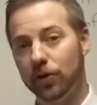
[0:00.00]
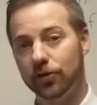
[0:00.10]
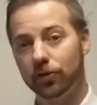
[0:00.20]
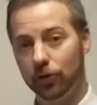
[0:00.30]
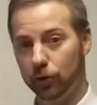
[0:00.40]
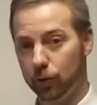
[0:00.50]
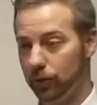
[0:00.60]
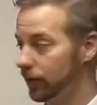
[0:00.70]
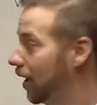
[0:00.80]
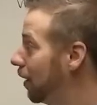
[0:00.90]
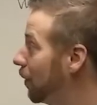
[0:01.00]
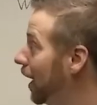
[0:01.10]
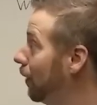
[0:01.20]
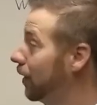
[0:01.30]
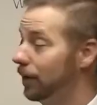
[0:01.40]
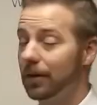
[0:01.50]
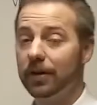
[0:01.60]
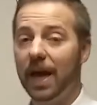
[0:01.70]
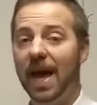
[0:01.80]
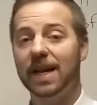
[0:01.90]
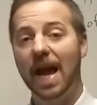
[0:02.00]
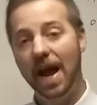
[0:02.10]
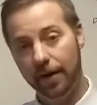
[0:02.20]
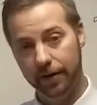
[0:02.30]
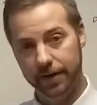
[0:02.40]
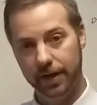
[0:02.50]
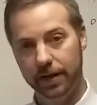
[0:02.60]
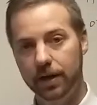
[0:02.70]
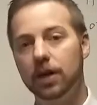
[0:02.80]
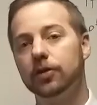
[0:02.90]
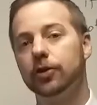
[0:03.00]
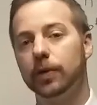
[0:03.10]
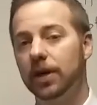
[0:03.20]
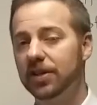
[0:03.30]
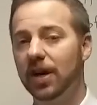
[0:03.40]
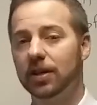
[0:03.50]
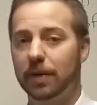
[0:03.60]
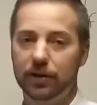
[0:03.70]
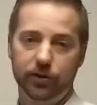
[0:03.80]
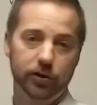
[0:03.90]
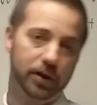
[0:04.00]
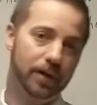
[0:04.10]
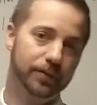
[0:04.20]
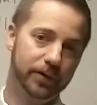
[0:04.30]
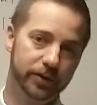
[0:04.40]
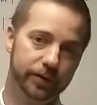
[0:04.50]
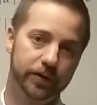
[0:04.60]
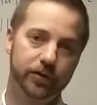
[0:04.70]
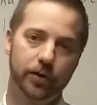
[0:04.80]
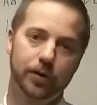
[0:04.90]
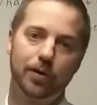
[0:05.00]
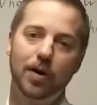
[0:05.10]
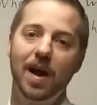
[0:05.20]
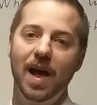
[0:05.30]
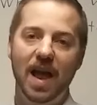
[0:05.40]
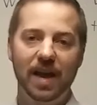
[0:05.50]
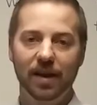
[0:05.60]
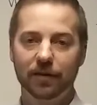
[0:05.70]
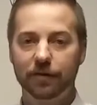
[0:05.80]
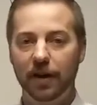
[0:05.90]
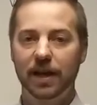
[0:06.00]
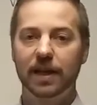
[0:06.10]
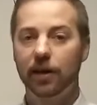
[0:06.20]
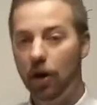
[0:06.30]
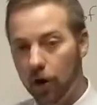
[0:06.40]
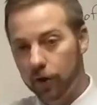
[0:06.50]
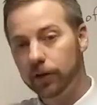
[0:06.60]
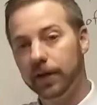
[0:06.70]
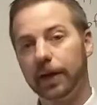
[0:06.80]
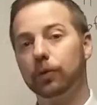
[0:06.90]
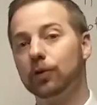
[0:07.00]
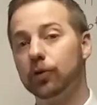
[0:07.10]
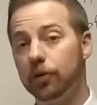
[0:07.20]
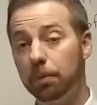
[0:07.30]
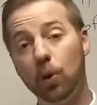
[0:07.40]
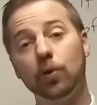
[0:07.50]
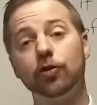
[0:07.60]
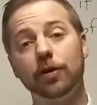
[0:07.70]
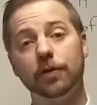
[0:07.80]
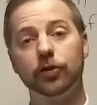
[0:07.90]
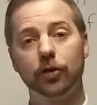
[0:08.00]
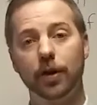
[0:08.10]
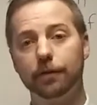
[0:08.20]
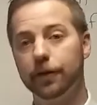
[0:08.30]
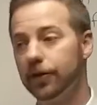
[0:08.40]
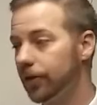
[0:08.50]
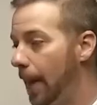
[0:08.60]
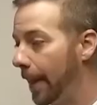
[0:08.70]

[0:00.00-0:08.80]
at circles, but I want to look at area. So we already talked about circumference of a circle and finding arc length, which was a portion of the circumference.